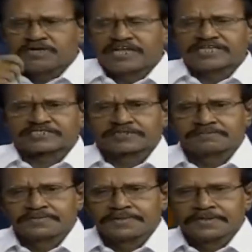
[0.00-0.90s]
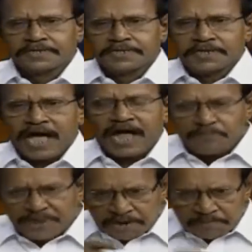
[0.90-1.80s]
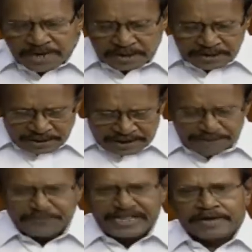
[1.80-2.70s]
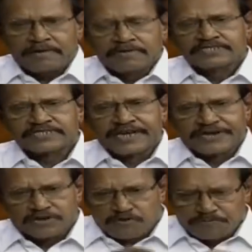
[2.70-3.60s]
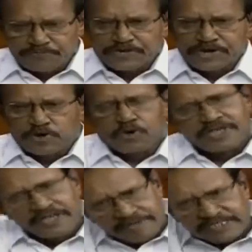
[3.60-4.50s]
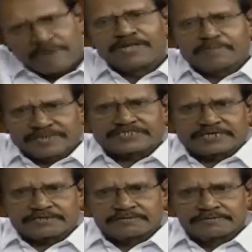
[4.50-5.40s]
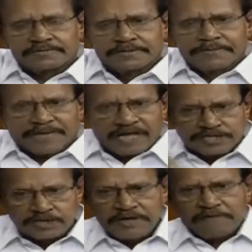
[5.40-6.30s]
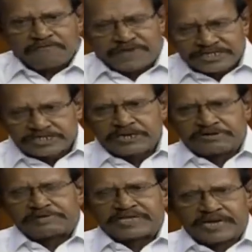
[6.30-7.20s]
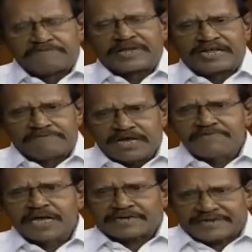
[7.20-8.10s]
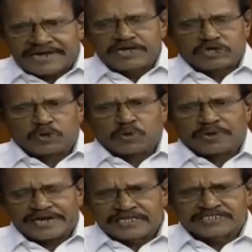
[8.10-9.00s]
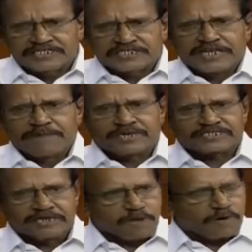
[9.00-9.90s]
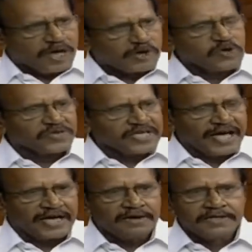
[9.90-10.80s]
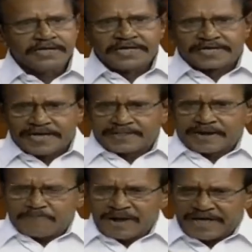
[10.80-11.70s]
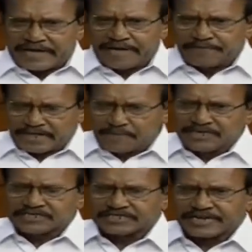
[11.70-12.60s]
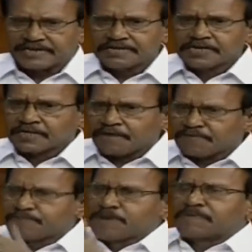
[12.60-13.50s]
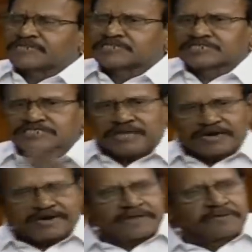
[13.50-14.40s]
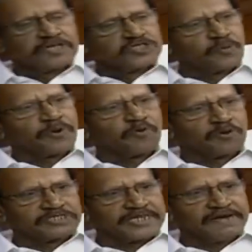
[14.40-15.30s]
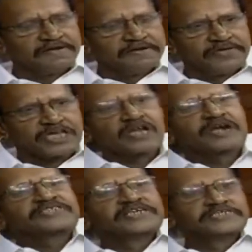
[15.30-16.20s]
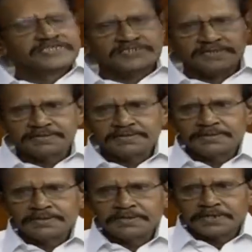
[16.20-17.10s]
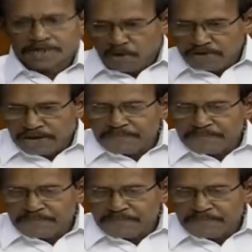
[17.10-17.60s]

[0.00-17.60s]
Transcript: list and lift the ceiling to 50 to even 70%. Because first, whenever we are trying to get the 69%, we are arguing here. Here the reply came from the ministry. The 50% is already, Supreme Court said, we cannot change it. Now we are